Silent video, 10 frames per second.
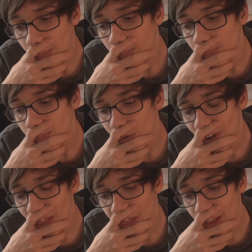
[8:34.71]

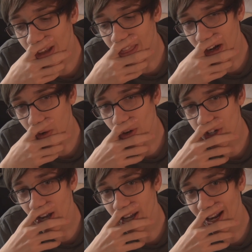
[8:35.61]
One thing that I
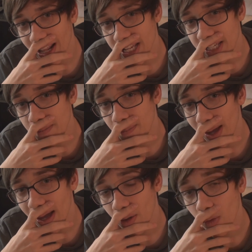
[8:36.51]
wish I had edited
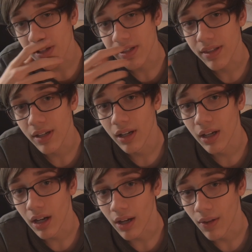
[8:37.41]
better was
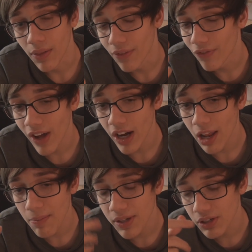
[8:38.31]
the
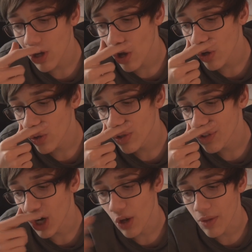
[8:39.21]
final episode,
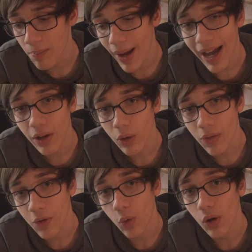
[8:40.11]
you know, the battle
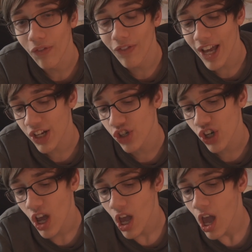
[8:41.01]
with the wall of flesh.